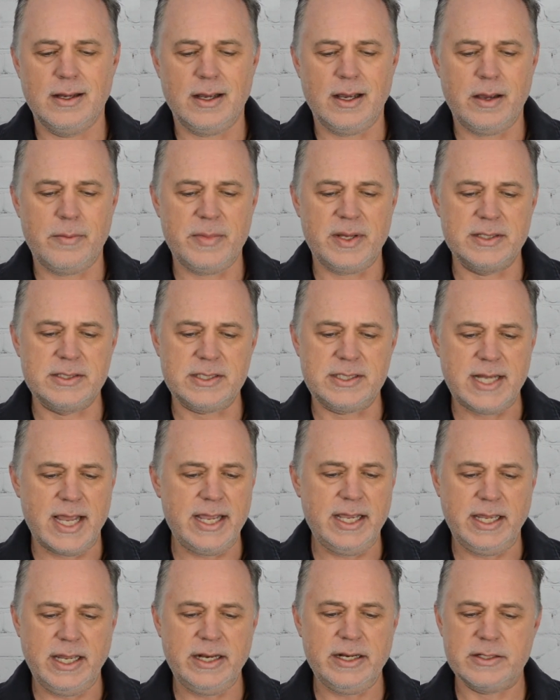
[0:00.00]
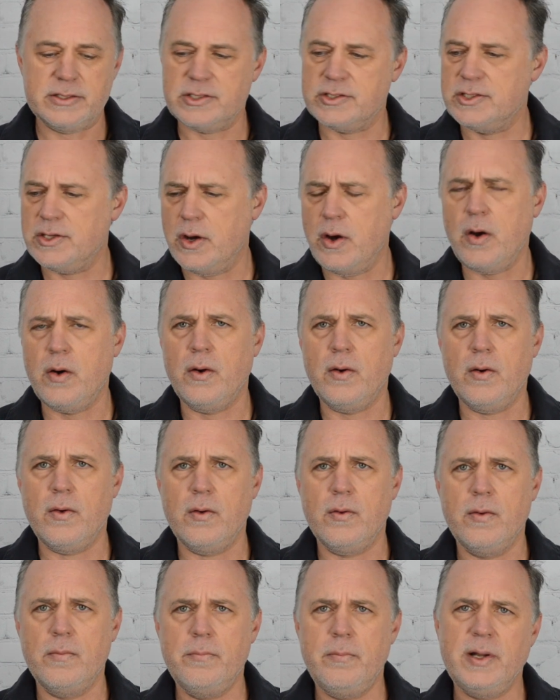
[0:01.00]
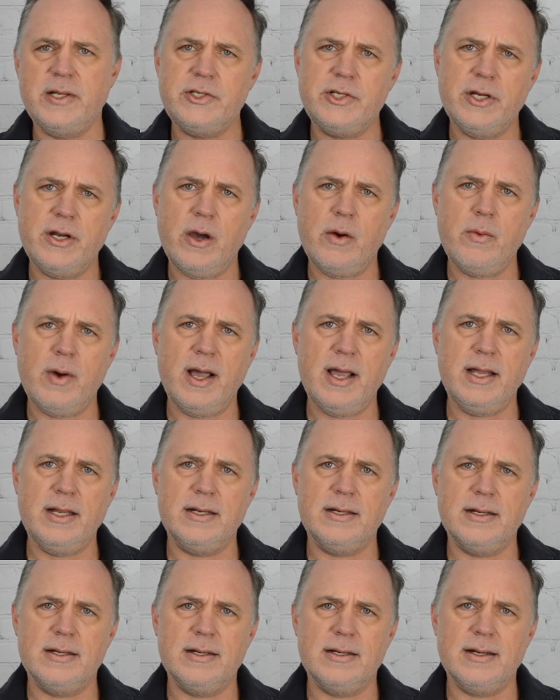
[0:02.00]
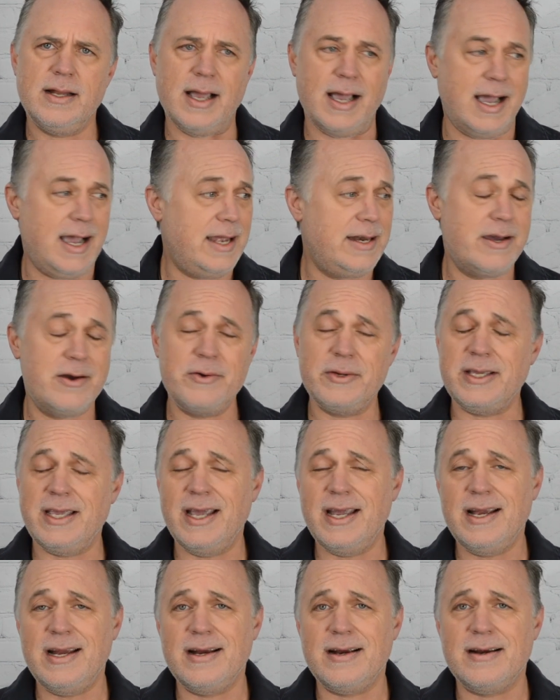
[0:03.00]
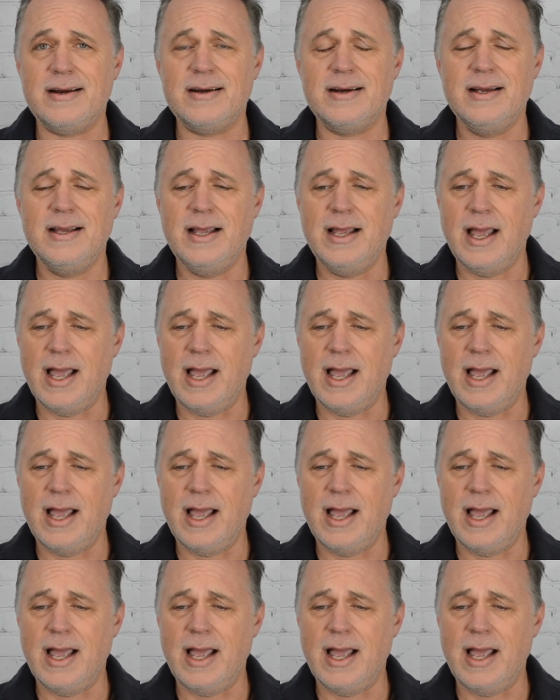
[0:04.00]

Um, it's taking its toll. But you know what? I don't care.